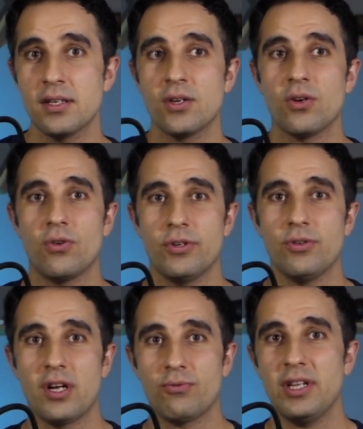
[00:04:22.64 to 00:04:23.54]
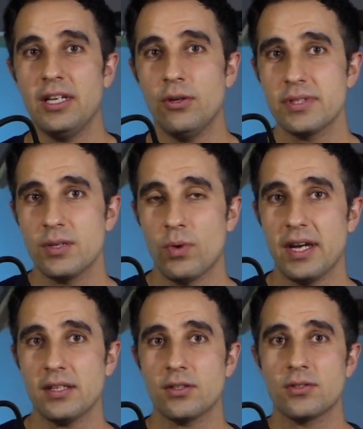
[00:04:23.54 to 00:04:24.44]
or you're not really losing
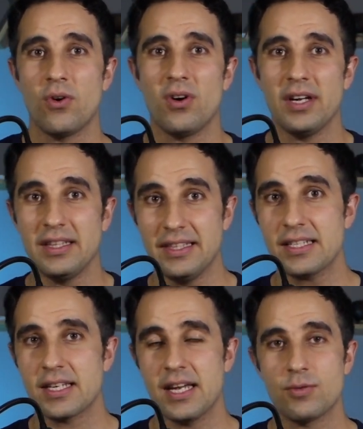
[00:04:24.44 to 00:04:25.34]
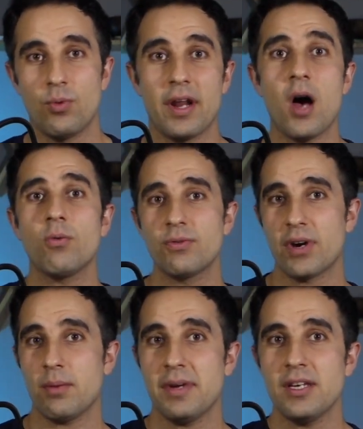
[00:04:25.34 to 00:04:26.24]
weight. So in this case, what I would
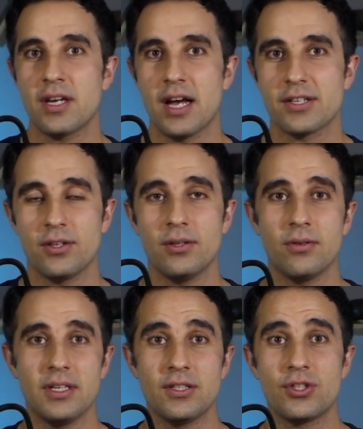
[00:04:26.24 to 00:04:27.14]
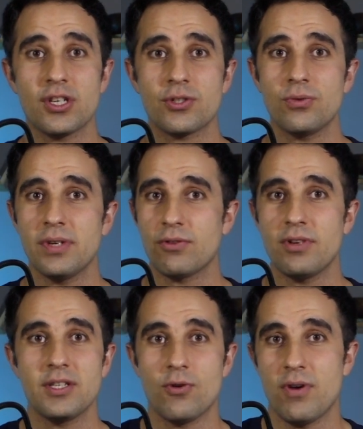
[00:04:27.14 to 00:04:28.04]
recommend you guys to do is just to
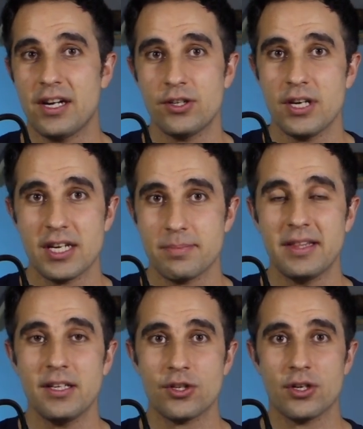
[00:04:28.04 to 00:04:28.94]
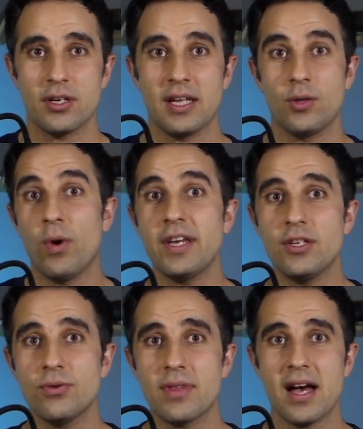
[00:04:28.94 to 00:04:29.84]
increase your energy expenditure. And the way you
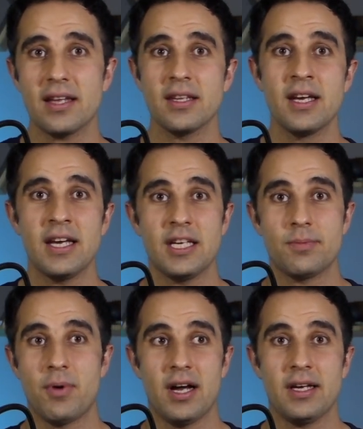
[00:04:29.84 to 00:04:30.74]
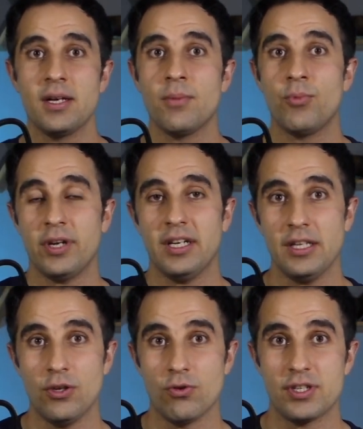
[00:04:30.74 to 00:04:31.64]
do that is by putting in
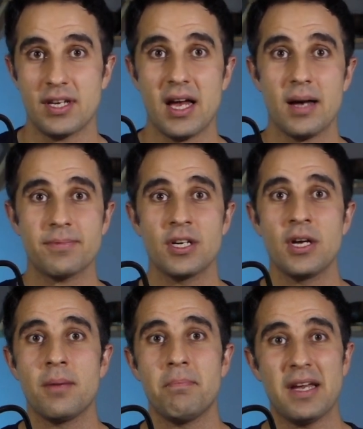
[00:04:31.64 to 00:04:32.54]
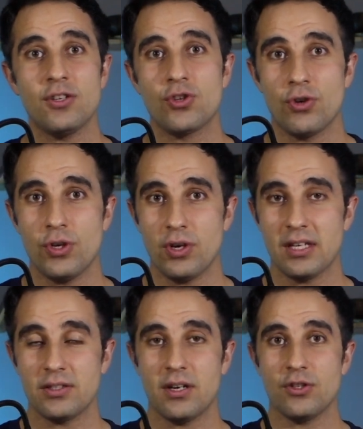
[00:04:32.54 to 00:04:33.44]
your steps, making sure you get
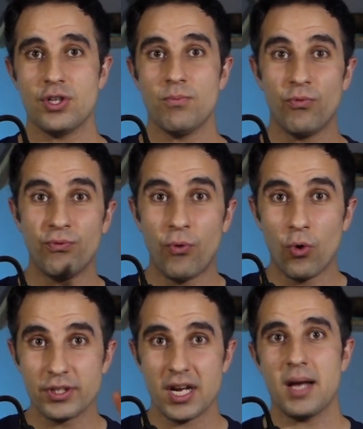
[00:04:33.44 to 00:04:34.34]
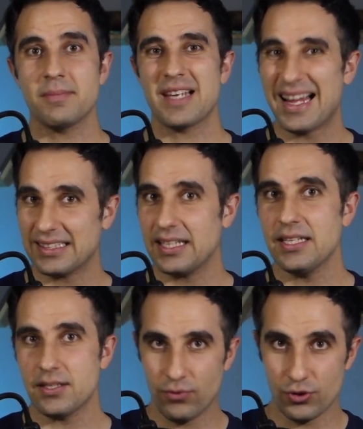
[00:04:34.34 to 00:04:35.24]
to the gym 4 times at
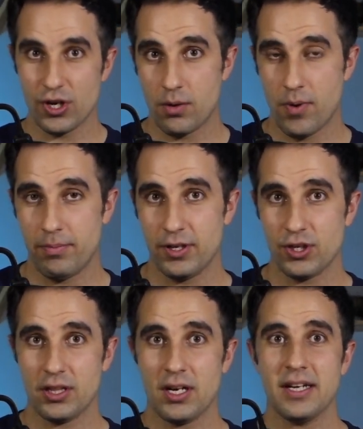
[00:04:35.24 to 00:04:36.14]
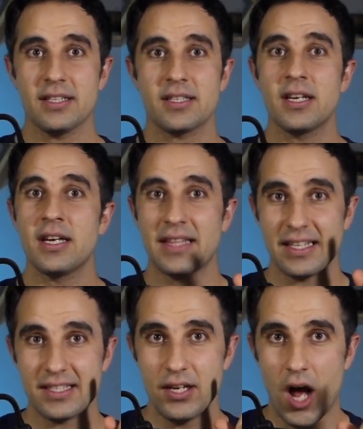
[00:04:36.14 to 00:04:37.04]
least for general population clients.
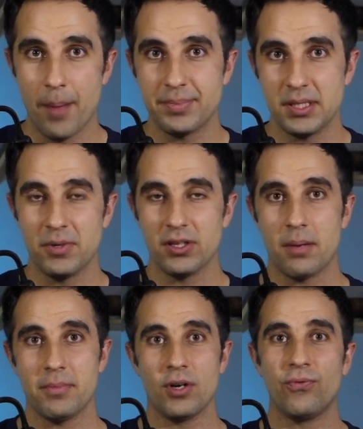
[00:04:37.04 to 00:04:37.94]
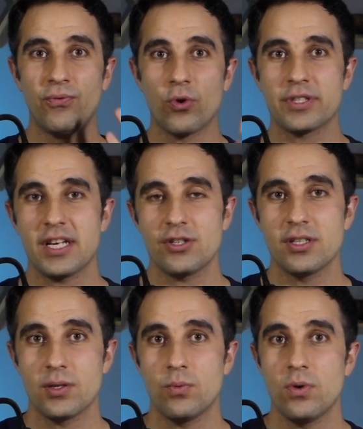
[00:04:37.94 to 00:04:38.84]
That's the optimal number, 4
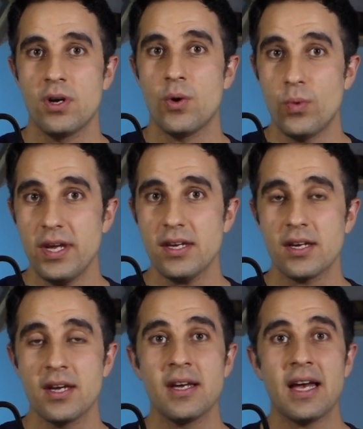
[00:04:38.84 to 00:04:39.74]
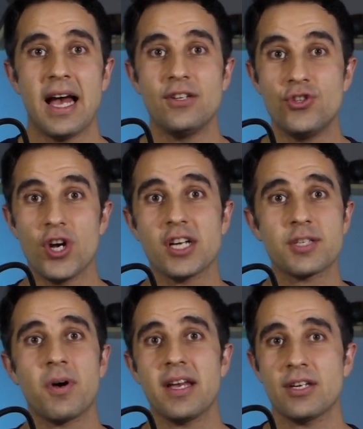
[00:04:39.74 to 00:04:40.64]
sessions a week. And just
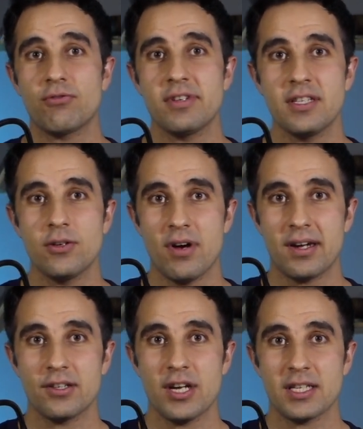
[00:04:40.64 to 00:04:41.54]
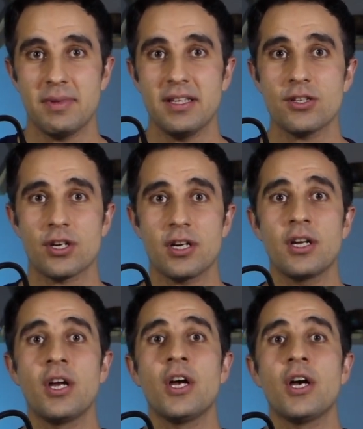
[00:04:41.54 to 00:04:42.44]
by increasing your energy expenditure,
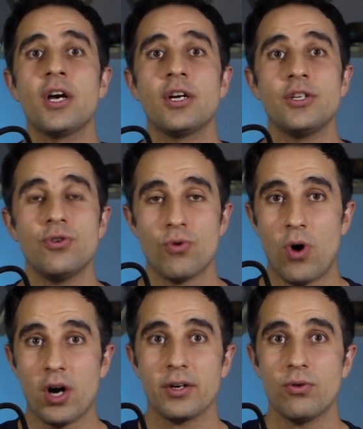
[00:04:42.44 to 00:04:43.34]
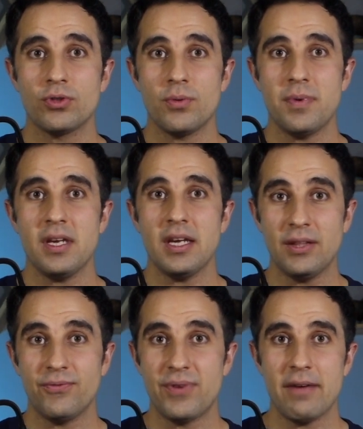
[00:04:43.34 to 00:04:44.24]
you are going to be in
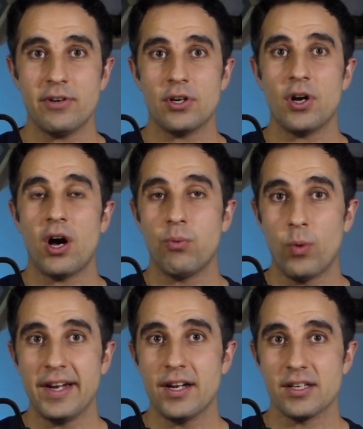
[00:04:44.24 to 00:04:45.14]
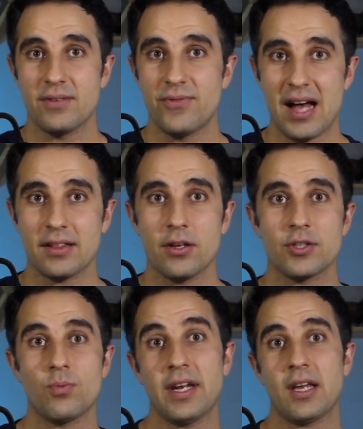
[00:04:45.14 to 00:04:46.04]
favor of weight loss and fat
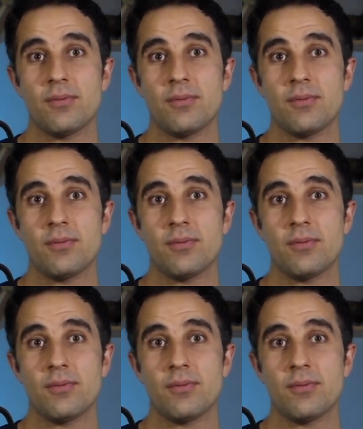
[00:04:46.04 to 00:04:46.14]
loss when it comes to